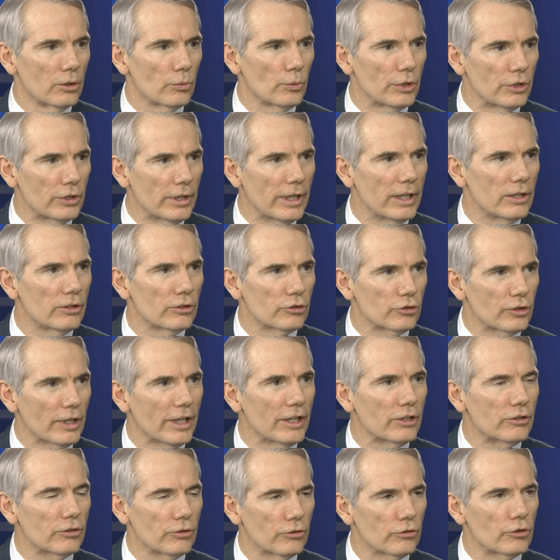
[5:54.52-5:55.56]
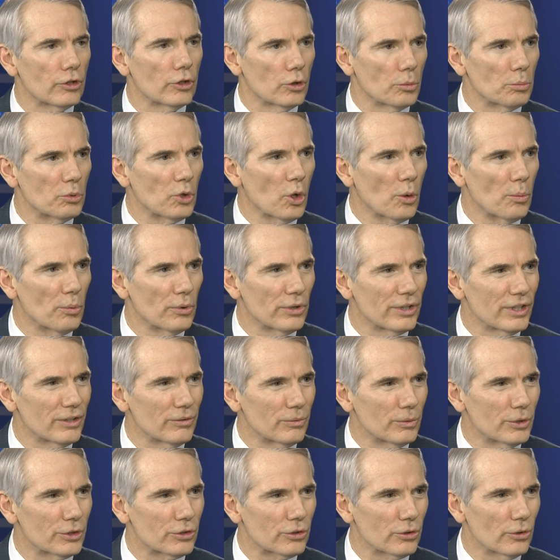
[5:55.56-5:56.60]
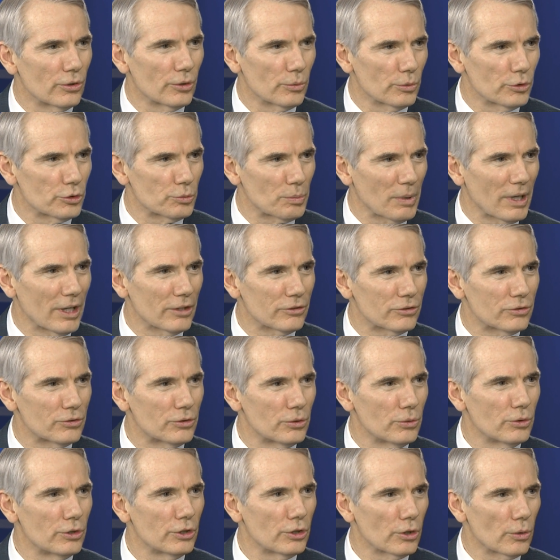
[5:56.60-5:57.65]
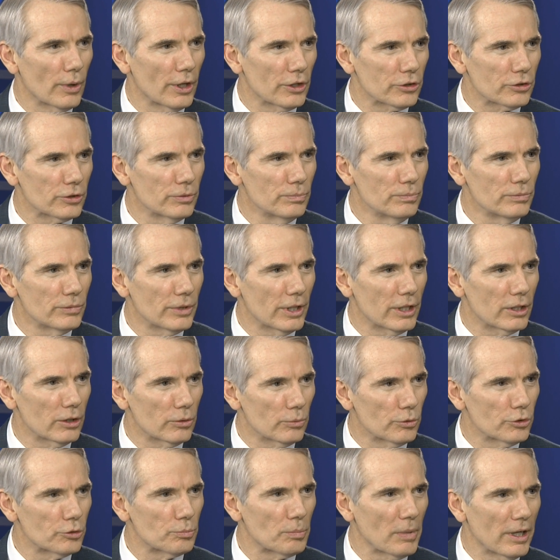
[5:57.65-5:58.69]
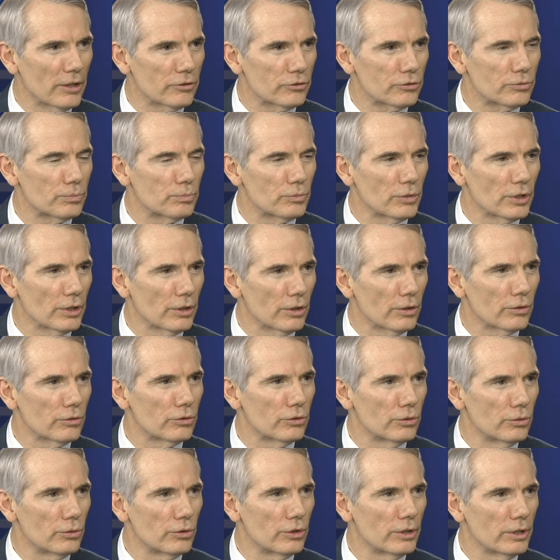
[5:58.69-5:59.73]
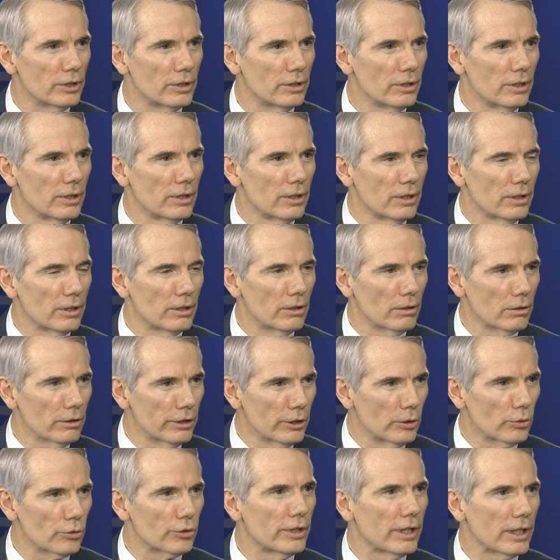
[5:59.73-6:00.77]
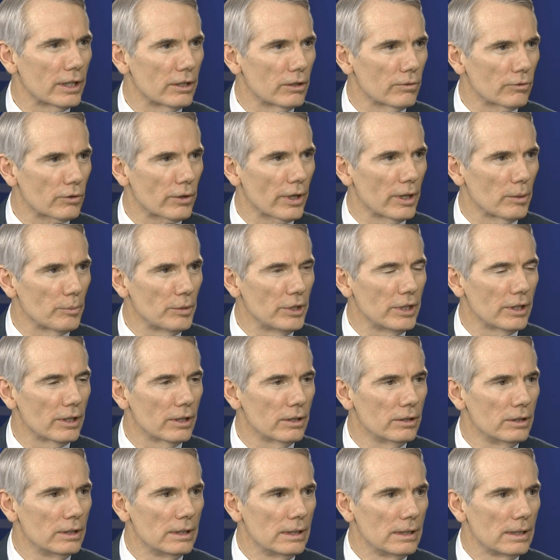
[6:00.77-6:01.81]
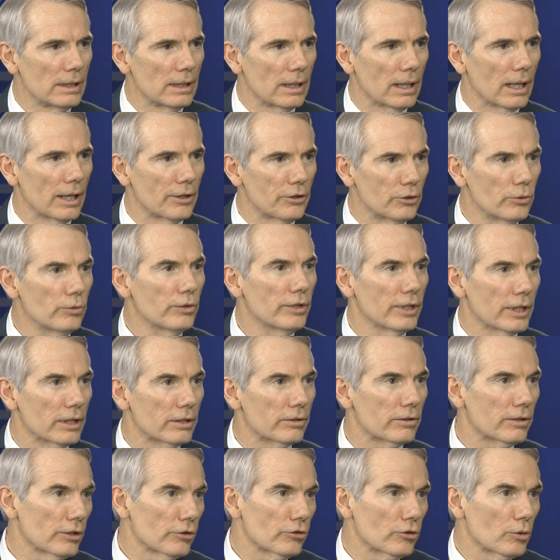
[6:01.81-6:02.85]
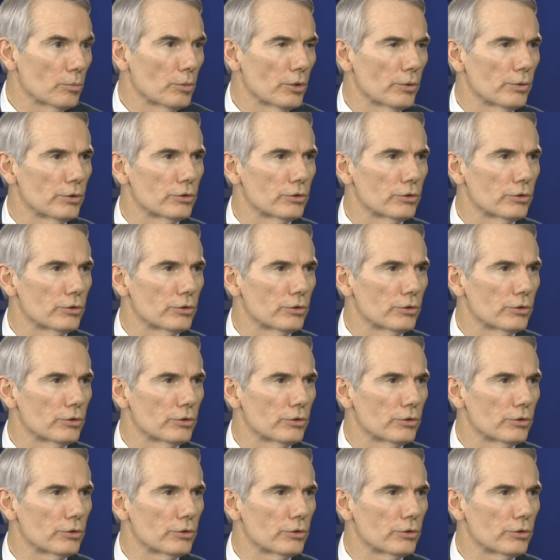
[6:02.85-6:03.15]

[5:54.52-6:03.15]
retain the sanctions that are appropriate, which are in response to the aggression and in response uh, to the illegal taking of Crimea, I do think things can be